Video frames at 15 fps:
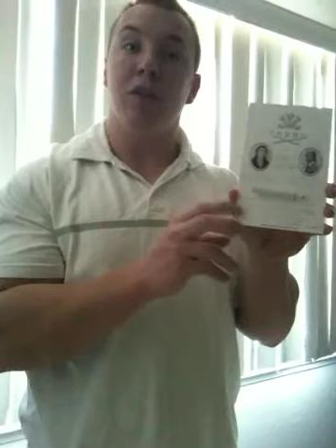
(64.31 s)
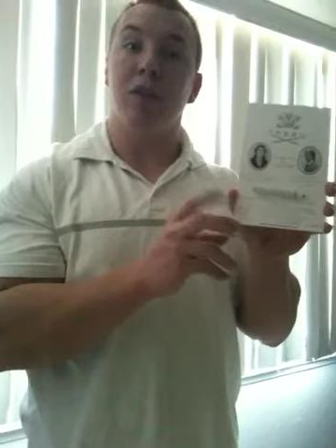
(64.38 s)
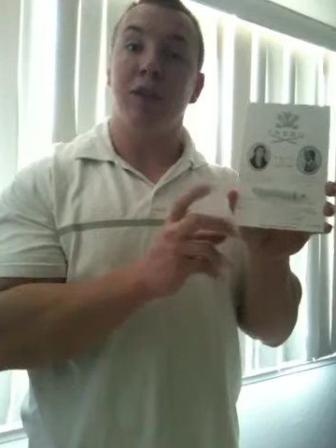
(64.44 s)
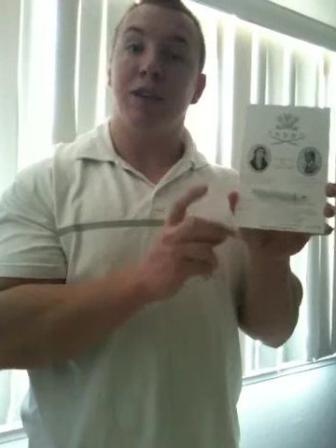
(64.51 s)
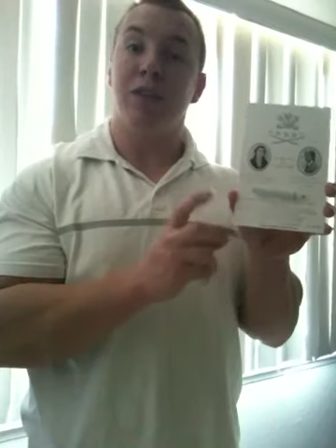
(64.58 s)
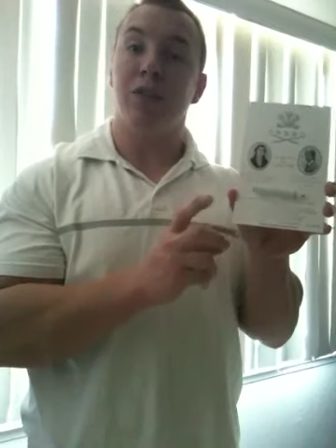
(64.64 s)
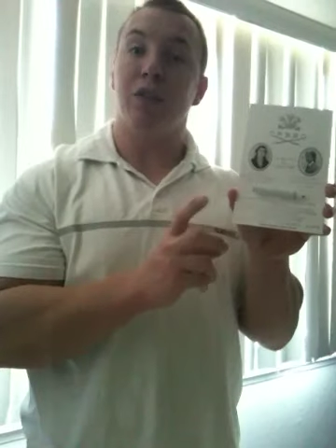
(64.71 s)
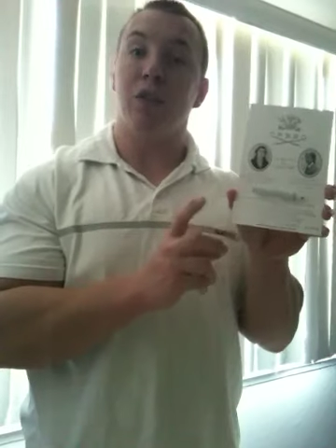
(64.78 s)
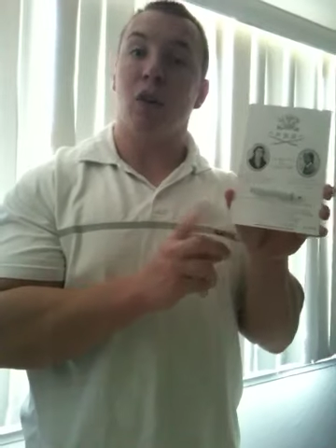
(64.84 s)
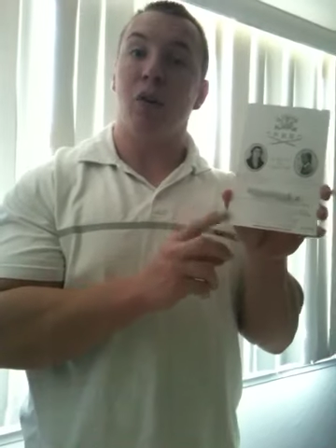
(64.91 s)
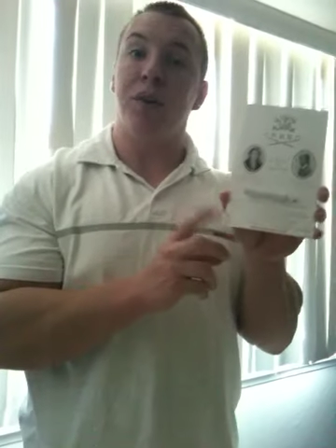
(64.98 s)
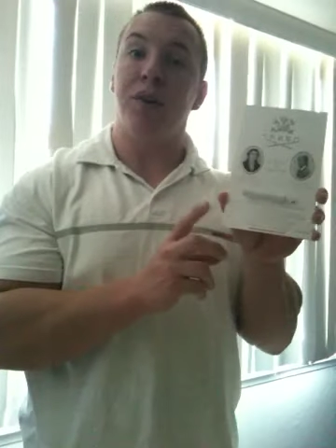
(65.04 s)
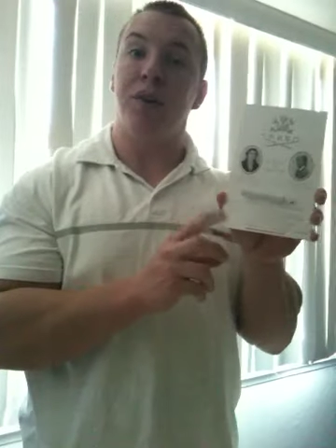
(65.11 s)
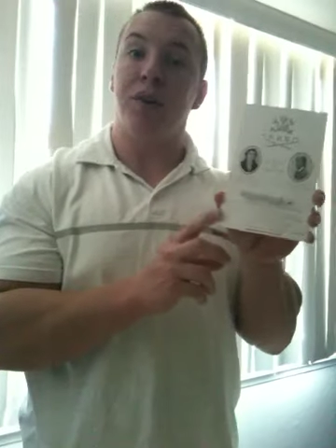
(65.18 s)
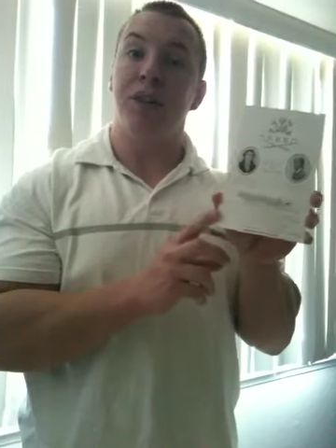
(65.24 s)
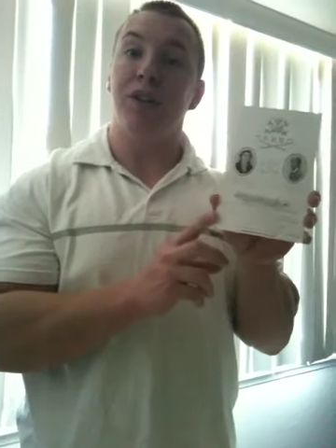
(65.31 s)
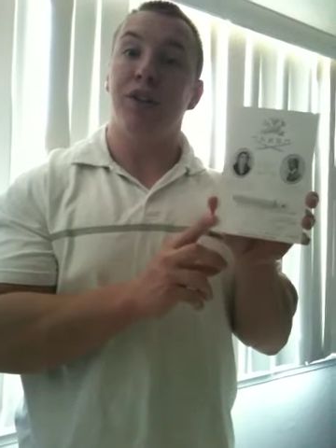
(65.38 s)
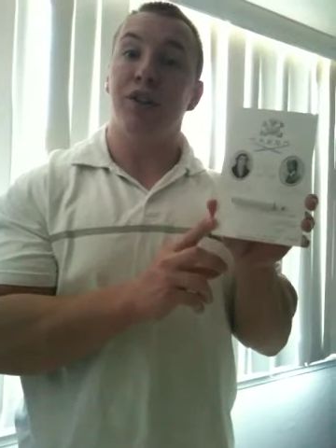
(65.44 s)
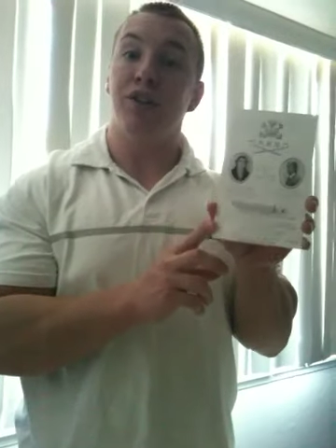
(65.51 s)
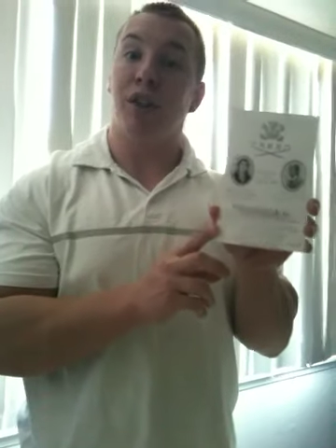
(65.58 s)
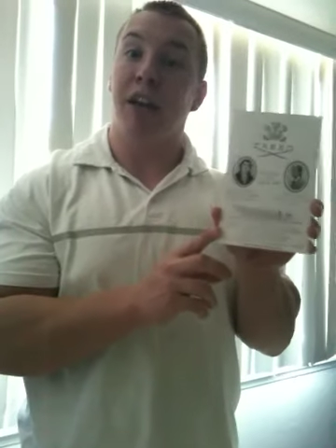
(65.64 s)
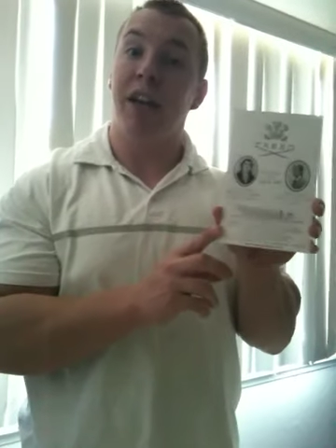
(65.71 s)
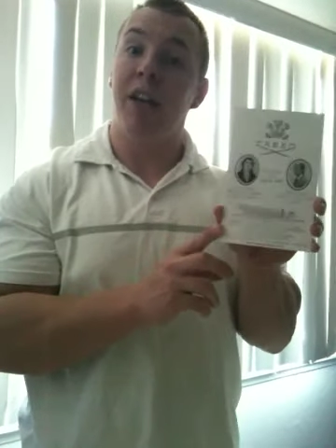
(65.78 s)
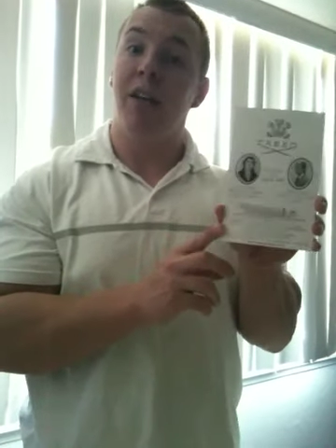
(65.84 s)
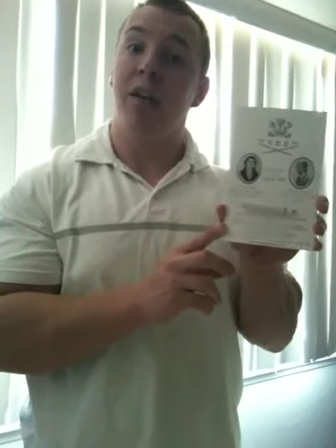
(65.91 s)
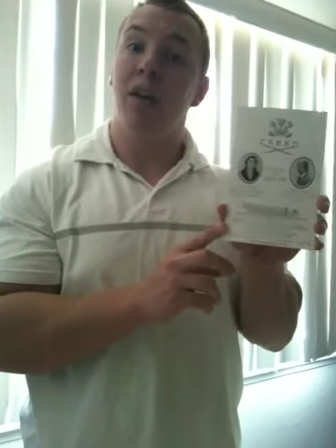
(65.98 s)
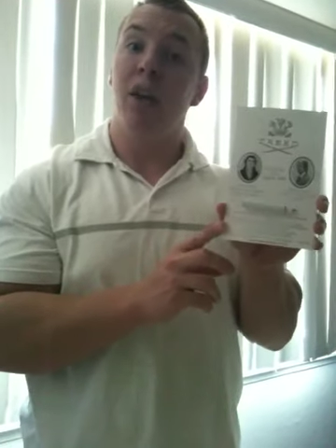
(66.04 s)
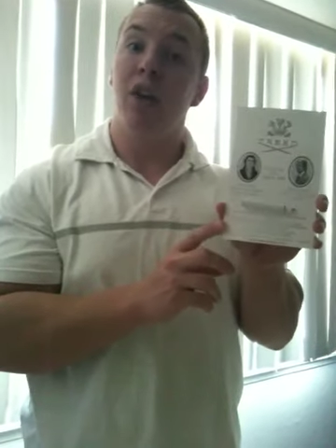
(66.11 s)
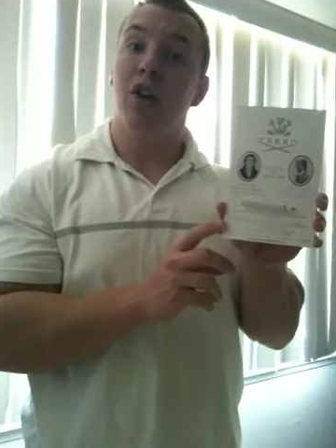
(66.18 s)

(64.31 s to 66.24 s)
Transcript: This is actually the only Creed she liked.